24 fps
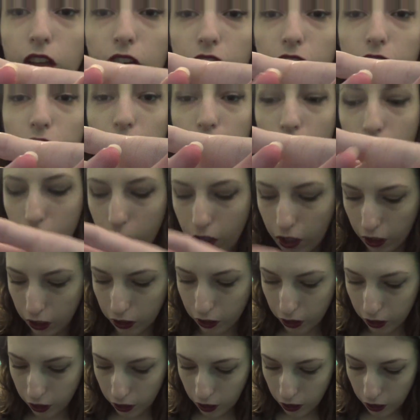teal
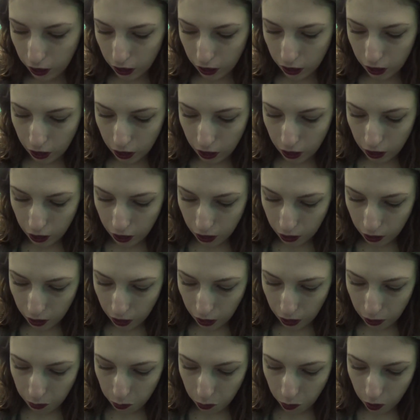color, and then
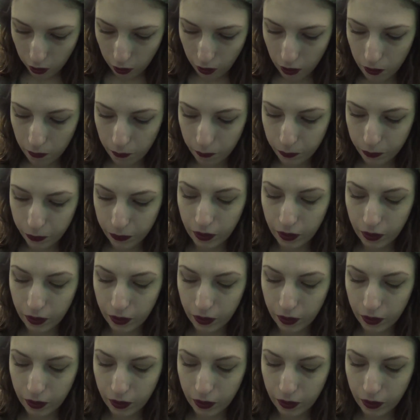a more